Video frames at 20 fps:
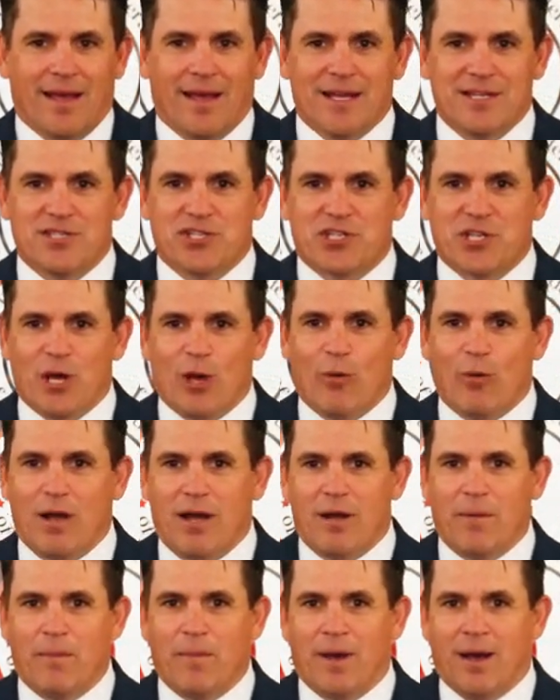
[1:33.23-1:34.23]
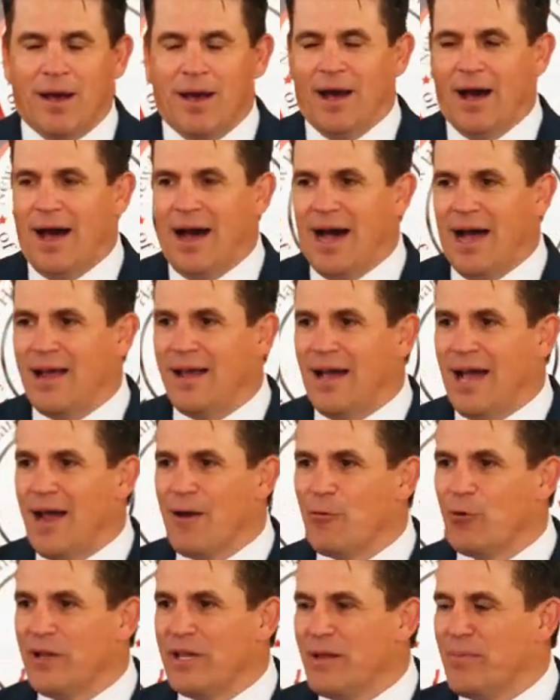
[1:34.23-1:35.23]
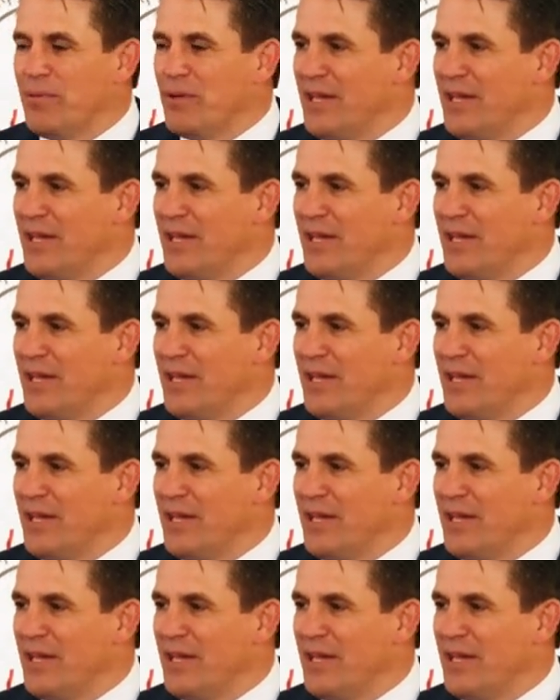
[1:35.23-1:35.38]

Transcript: And so I really